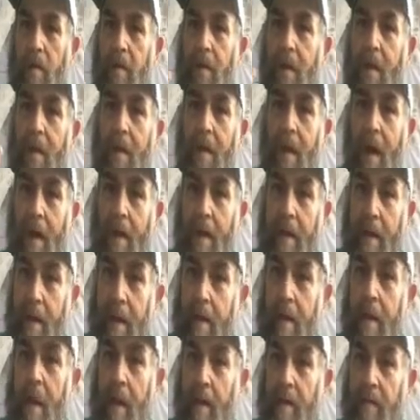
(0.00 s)
when the
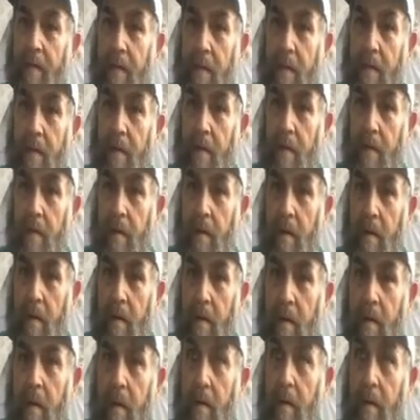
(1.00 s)
Ananei HaKavod,
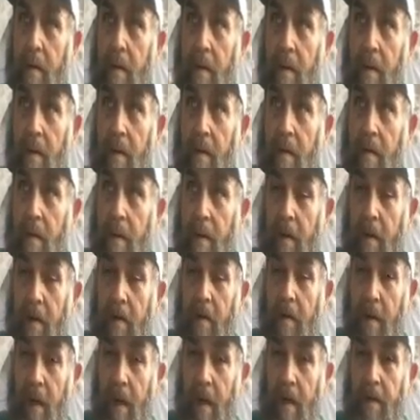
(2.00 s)
the
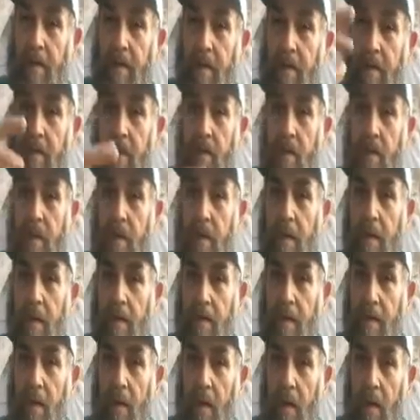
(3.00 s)
clouds of glory
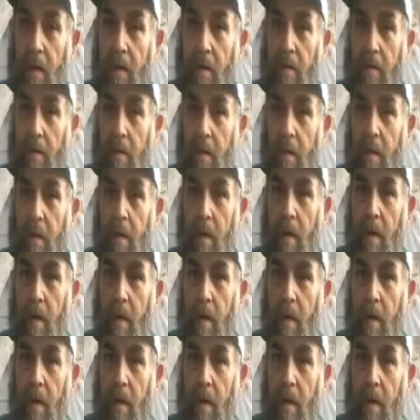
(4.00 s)
returned,